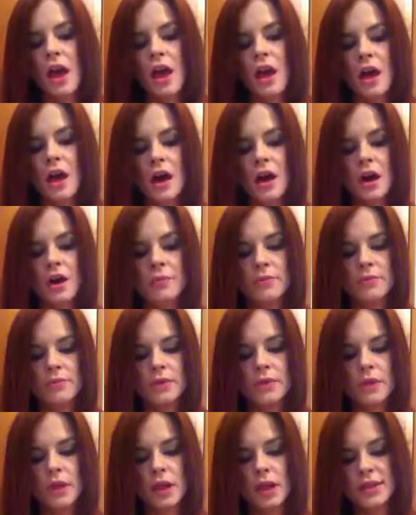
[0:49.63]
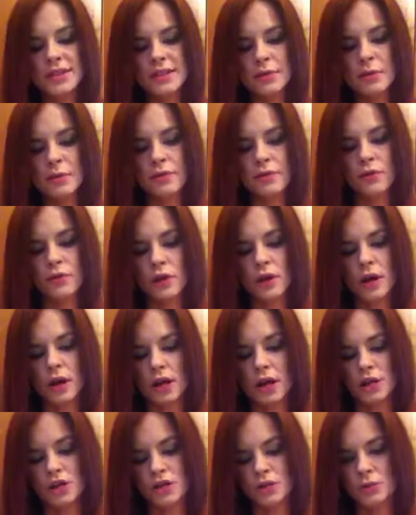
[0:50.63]
Like I said before,
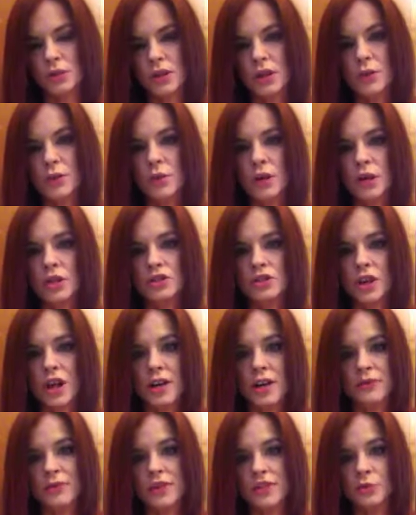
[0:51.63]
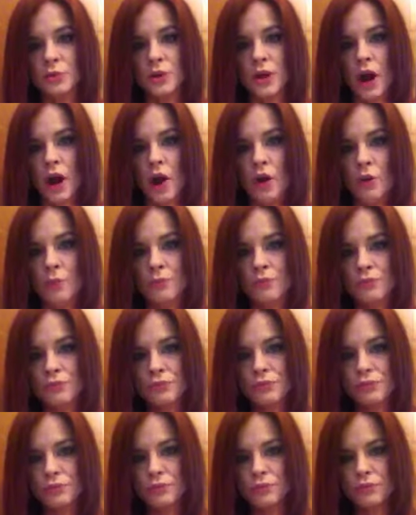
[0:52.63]
and I just really want to drive this one home,
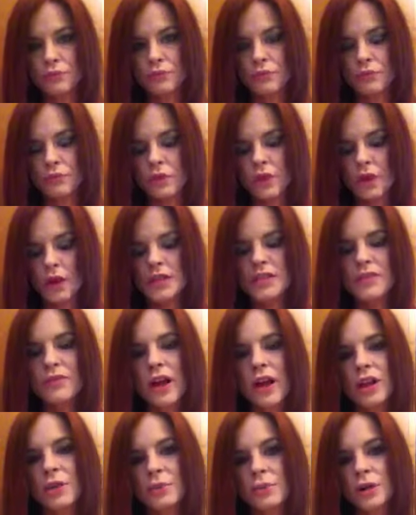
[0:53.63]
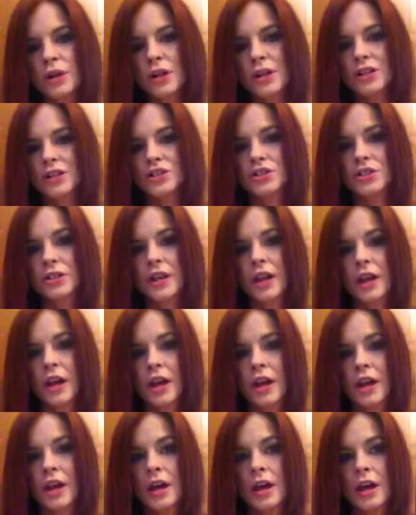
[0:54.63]
a developer is
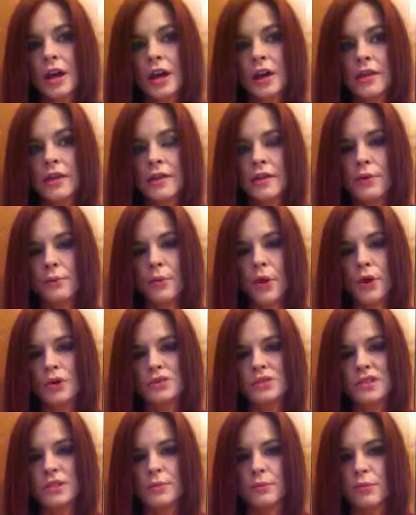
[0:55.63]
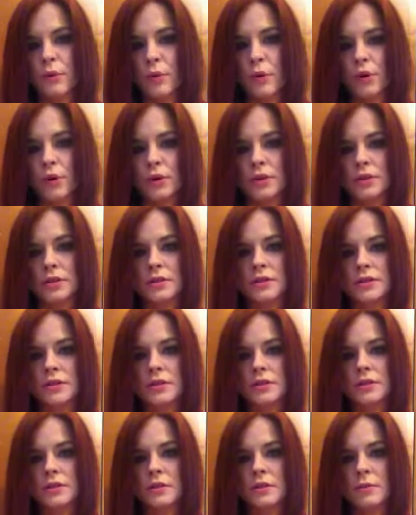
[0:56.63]
the most important
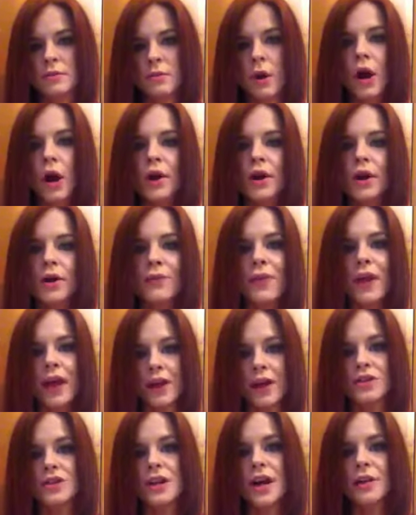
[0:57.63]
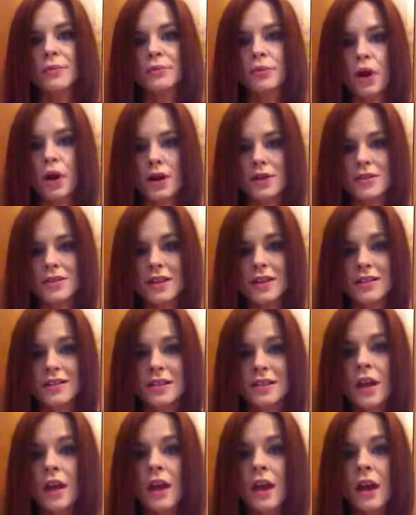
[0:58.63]
part of the hair dyeing
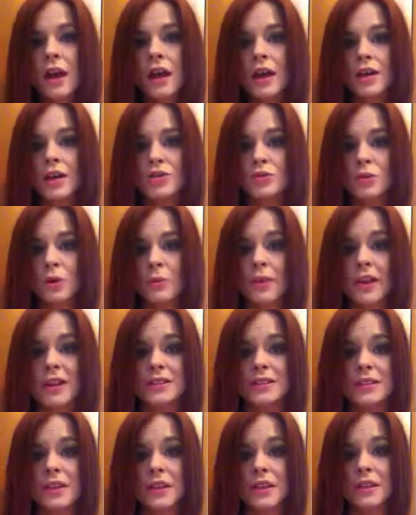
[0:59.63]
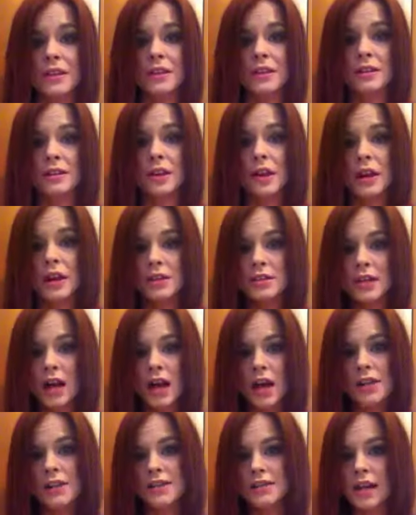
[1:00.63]
process. It's what makes the
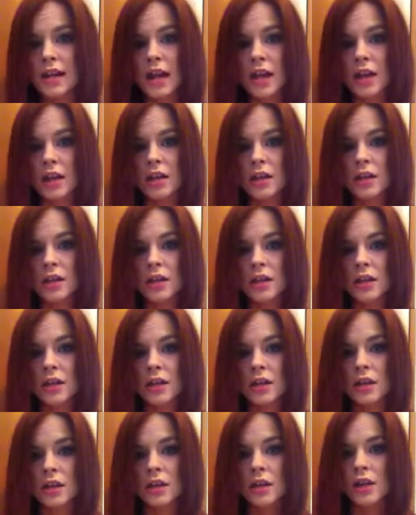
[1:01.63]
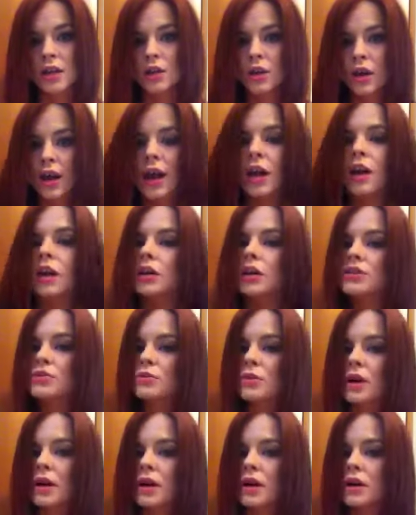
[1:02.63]
dye stay in your hair. It's
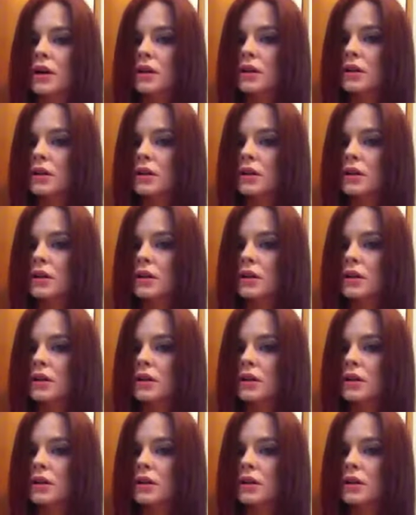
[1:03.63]
what